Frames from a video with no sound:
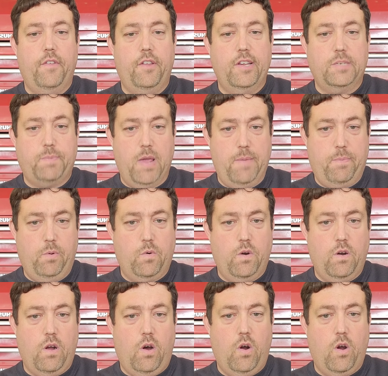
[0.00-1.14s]
that these people
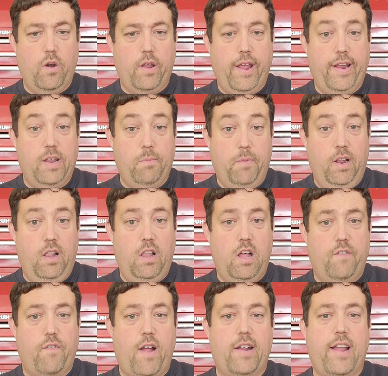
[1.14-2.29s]
are, are in the middle
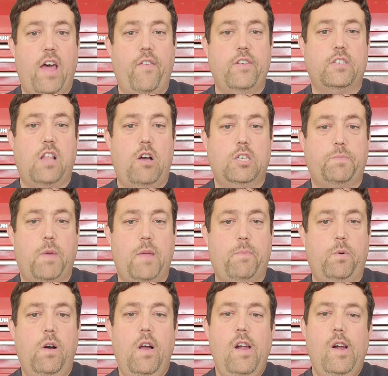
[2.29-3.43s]
of right now, these lost
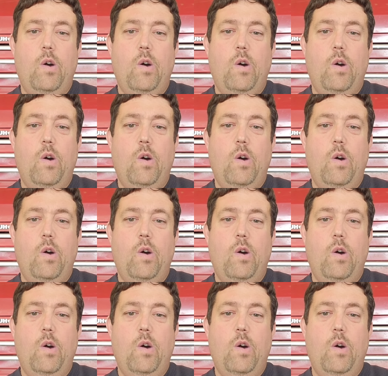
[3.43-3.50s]
people.